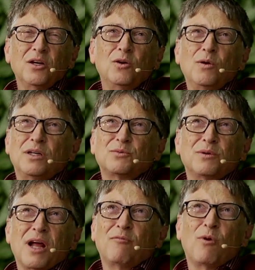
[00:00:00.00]
Who else
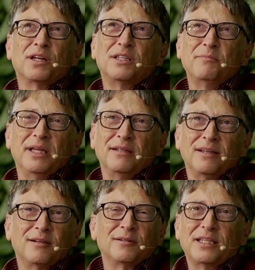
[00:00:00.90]
would I have wanted to meet?
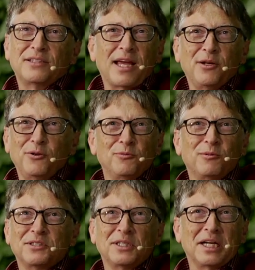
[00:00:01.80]
They say Newton
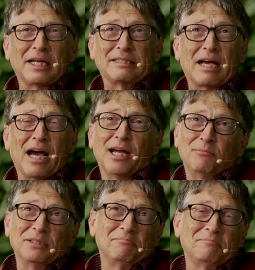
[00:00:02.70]
wasn't a nice guy,
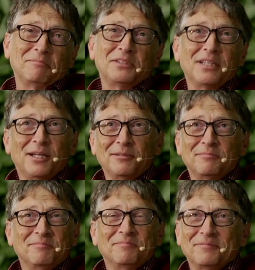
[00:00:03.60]
but still
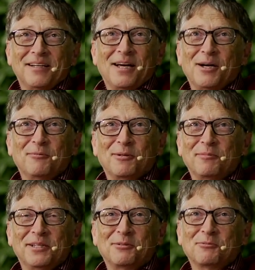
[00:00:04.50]
would have
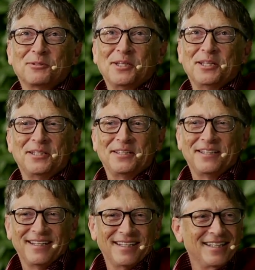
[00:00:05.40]
been interesting
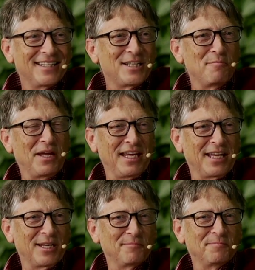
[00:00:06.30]
to meet
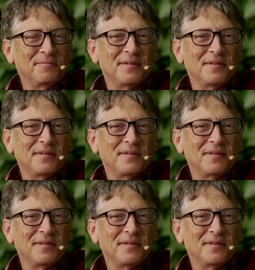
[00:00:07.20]
him.